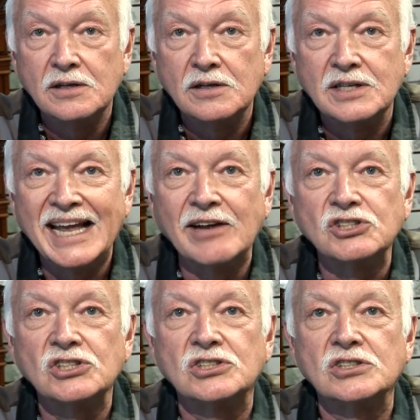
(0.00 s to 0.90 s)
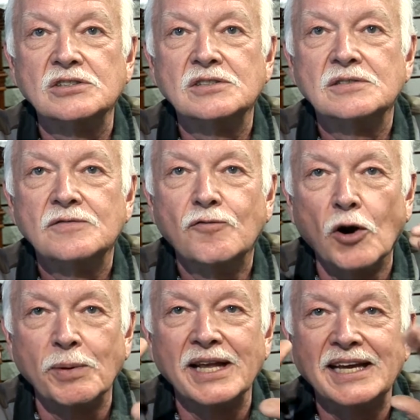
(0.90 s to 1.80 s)
announces
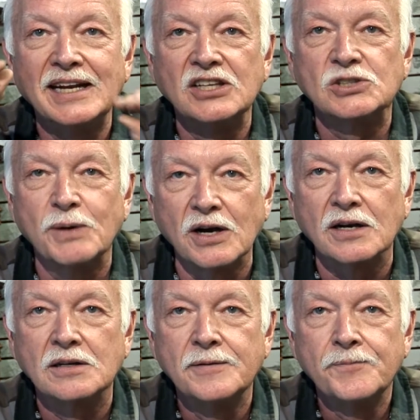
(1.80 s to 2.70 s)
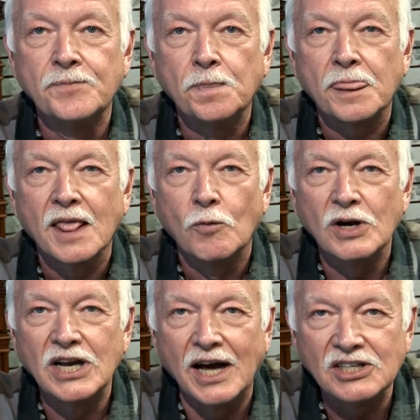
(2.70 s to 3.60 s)
verbally and in the spirit what
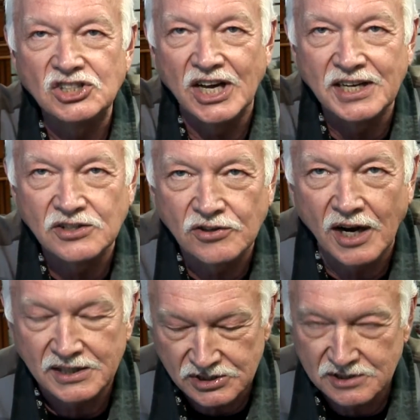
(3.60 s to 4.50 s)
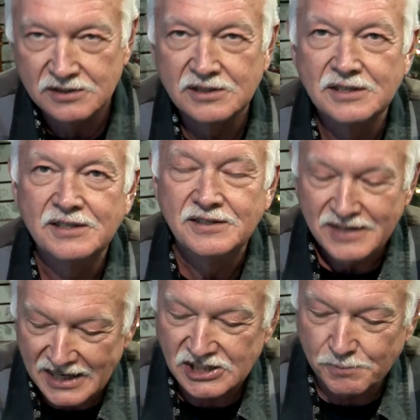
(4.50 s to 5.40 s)
God has done in Christ.
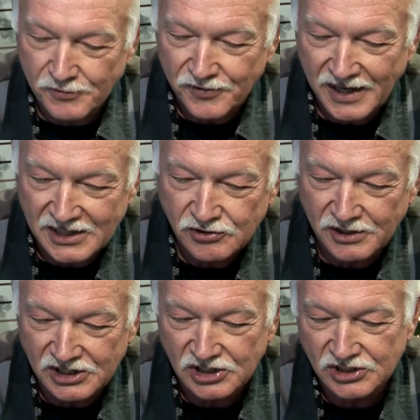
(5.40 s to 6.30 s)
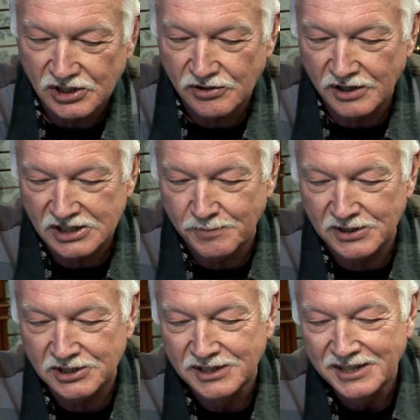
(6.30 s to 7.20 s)
That's the prophetic traditions of
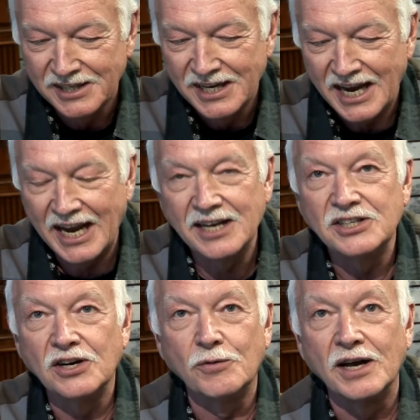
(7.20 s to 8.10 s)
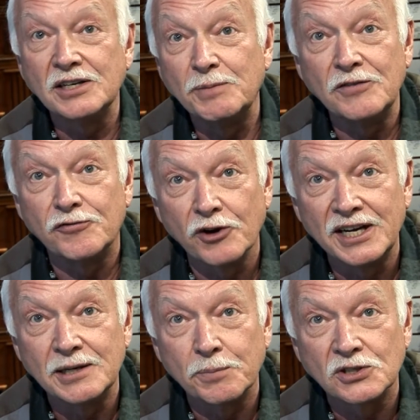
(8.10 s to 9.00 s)
Christmas. And you know what? Be free
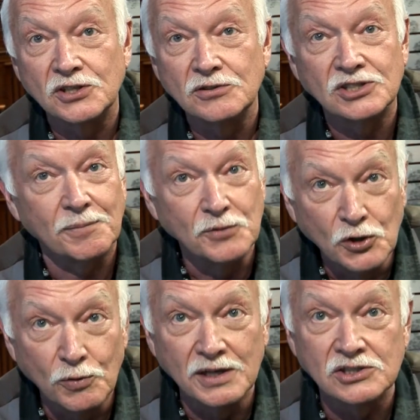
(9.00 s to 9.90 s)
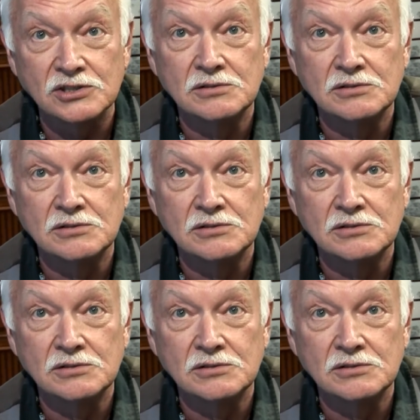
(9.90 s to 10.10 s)
to pursue some new ones,